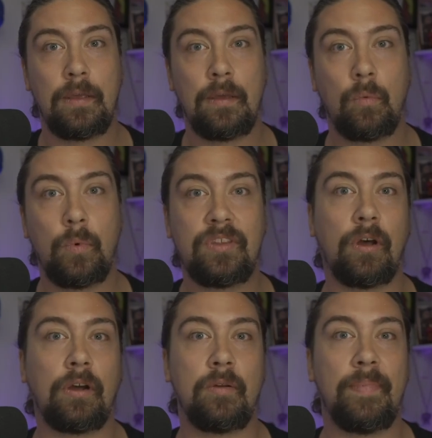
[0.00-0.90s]
we
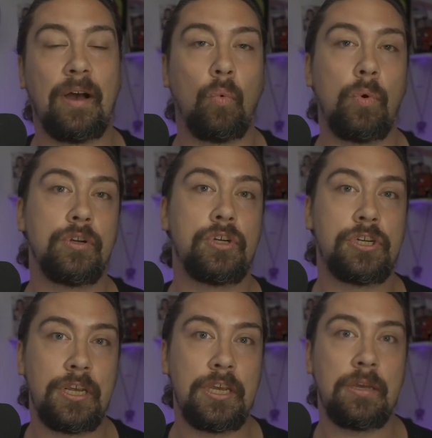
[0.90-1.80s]
talked about when
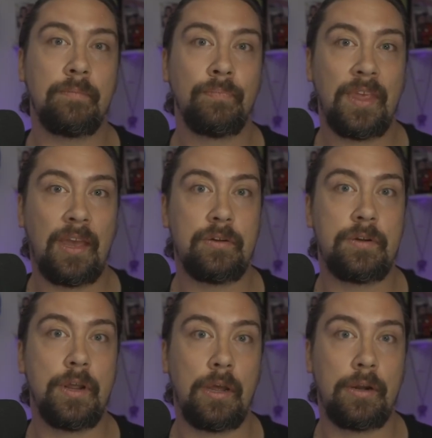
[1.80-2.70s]
she had
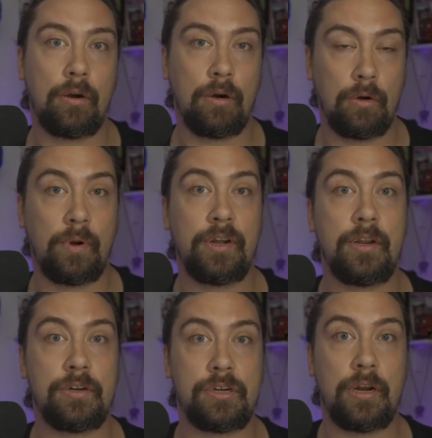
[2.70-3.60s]
done her
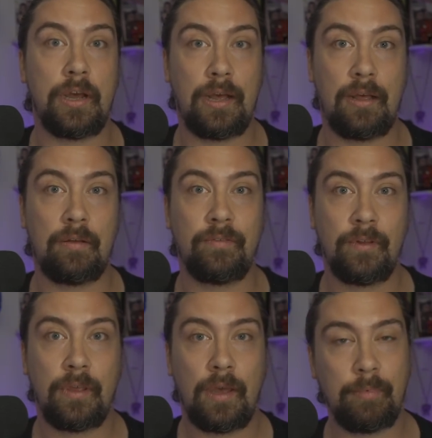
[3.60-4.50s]
rendition of,
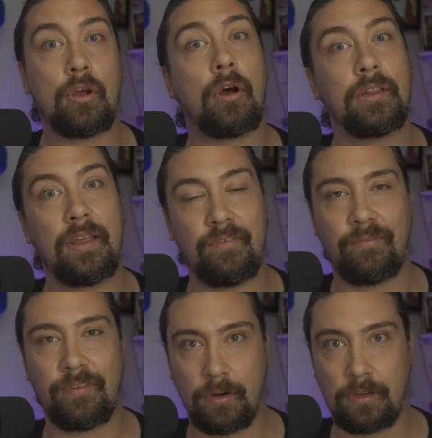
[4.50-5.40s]
I'm going to call it Live in
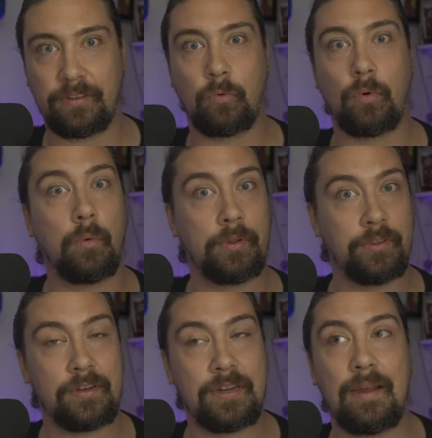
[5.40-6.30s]
Fear because that's where it was at
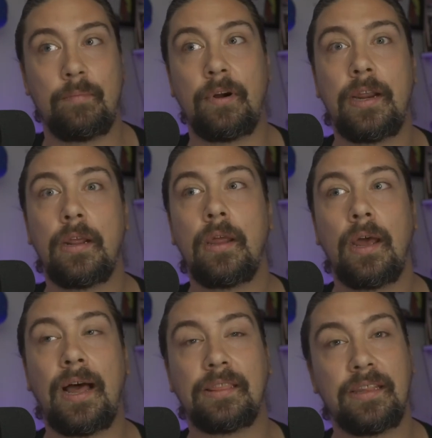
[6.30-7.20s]
the time, right?
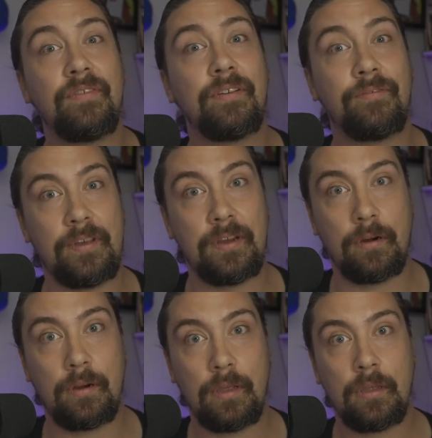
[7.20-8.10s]
Live in
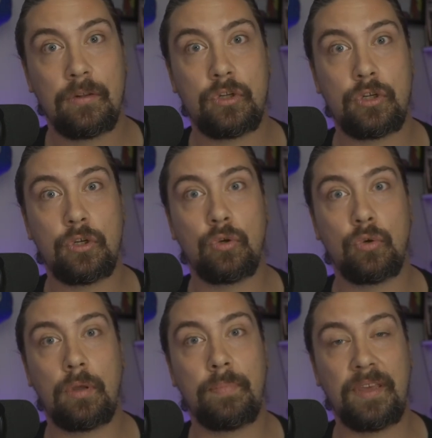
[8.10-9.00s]
Fear,
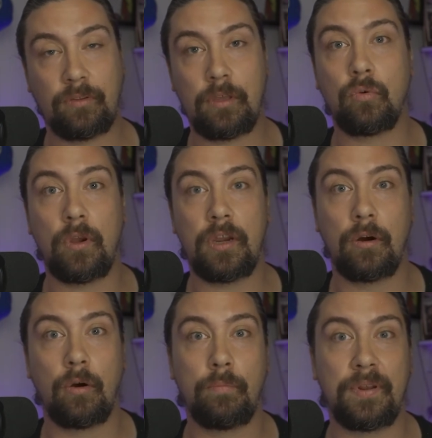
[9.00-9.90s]
to basically create
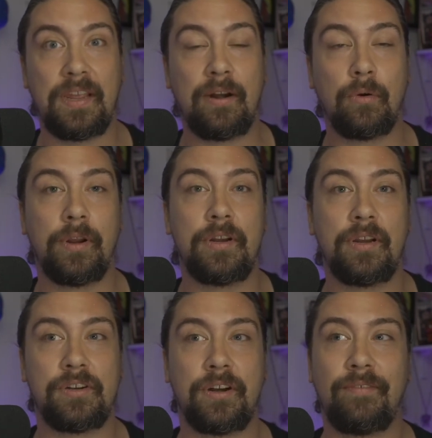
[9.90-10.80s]
her own piano
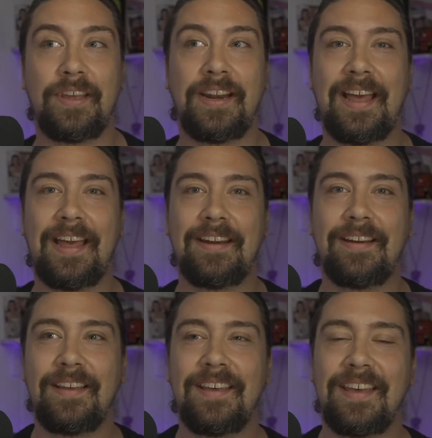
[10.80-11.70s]
rendition of it. And
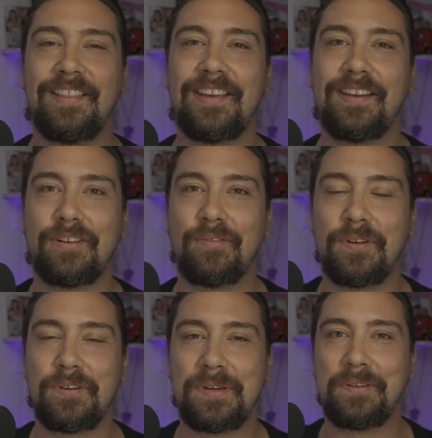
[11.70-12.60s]
in the interview,
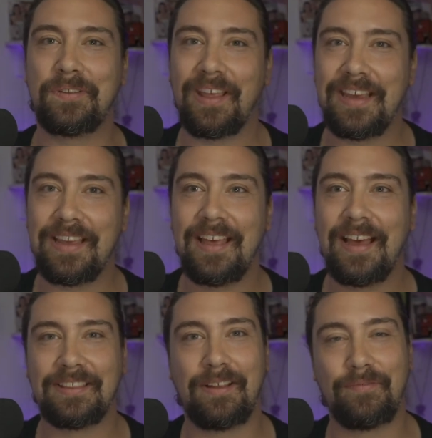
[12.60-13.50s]
she was like,
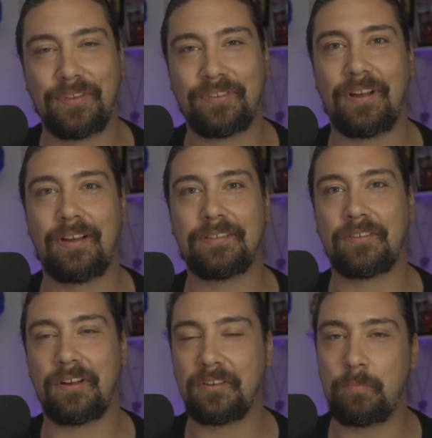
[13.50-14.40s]
I love the song. The
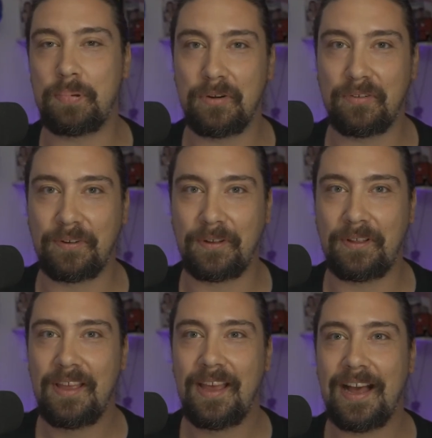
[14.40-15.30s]
song's beautiful.
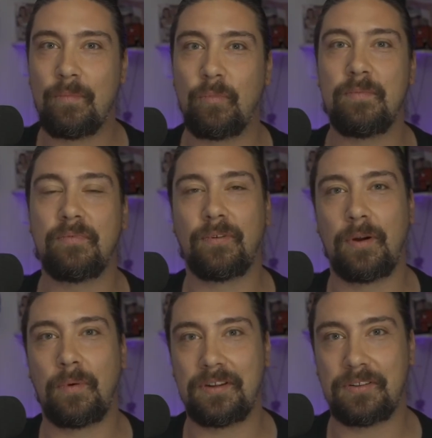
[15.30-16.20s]
Right before I
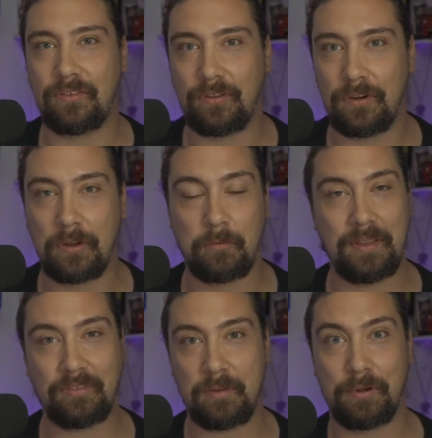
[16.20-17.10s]
went to the studio, I was
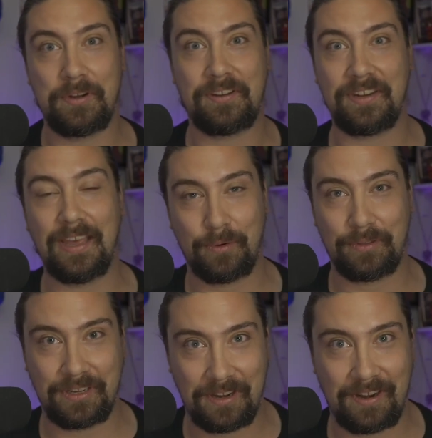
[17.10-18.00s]
basically putting it together in
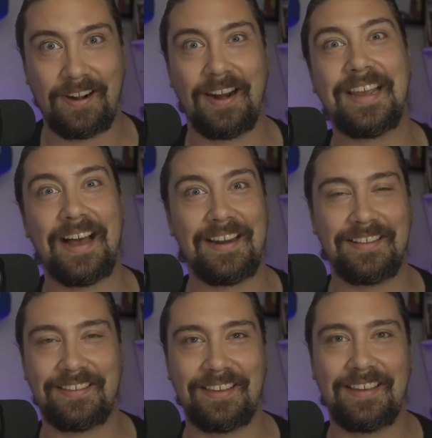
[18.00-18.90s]
the car. I got
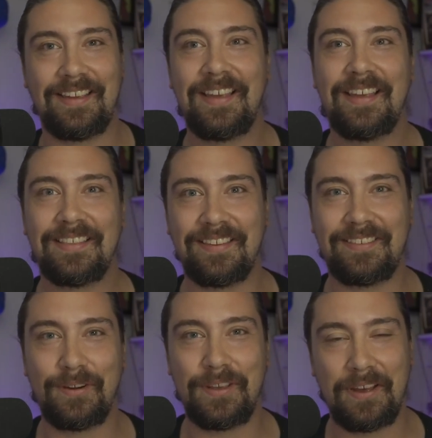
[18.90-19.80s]
into the
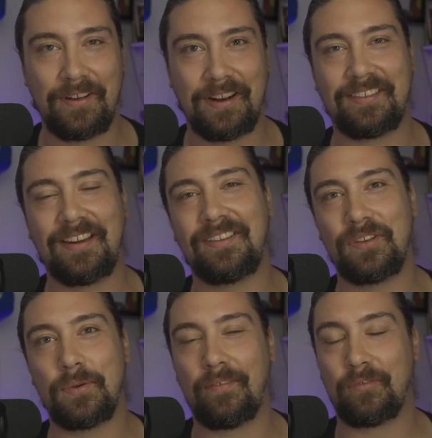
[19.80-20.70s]
studio, and I'll send it to
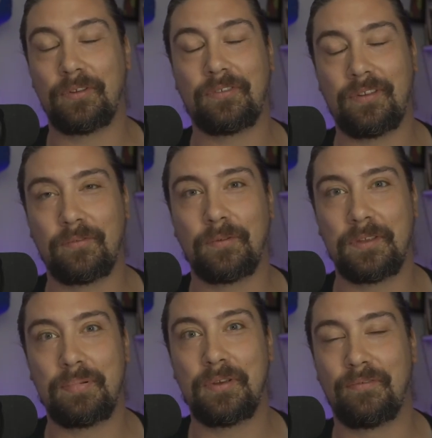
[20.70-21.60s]
you after. It's really
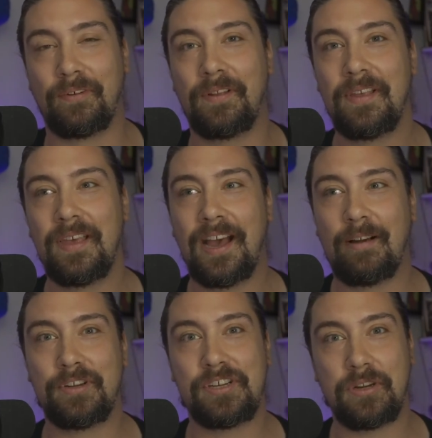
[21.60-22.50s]
beautiful.
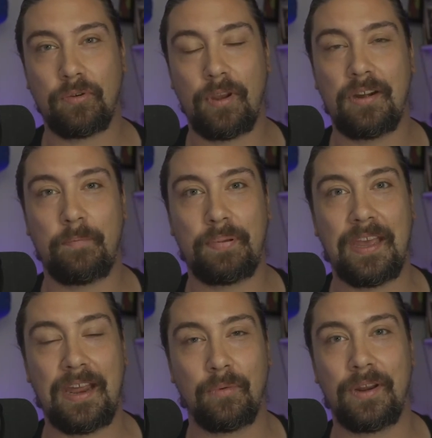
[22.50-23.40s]
But she created a
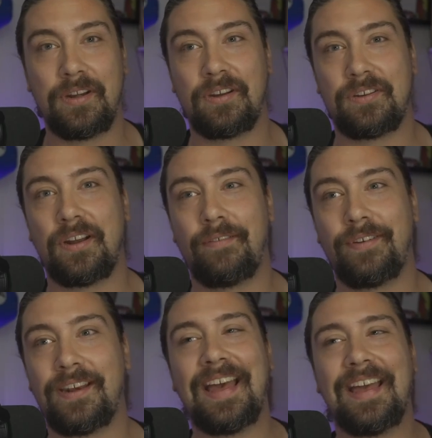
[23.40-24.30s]
piano rendition of
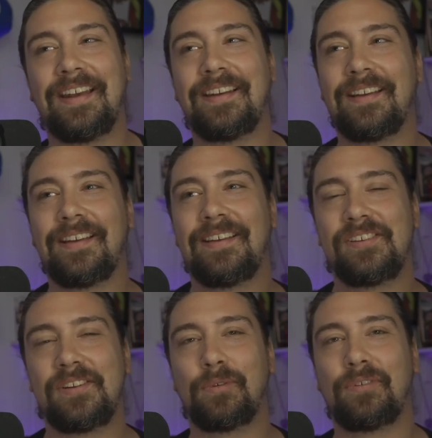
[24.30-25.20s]
it, and
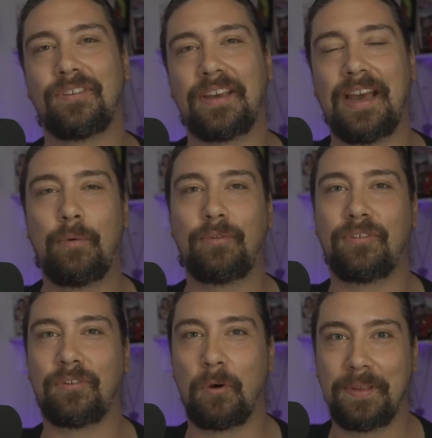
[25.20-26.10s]
she was just like, I was
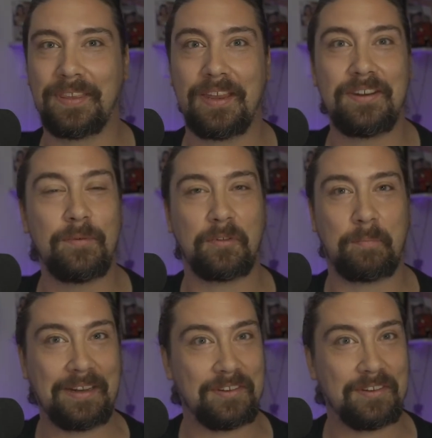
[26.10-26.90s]
just hoping that I did respect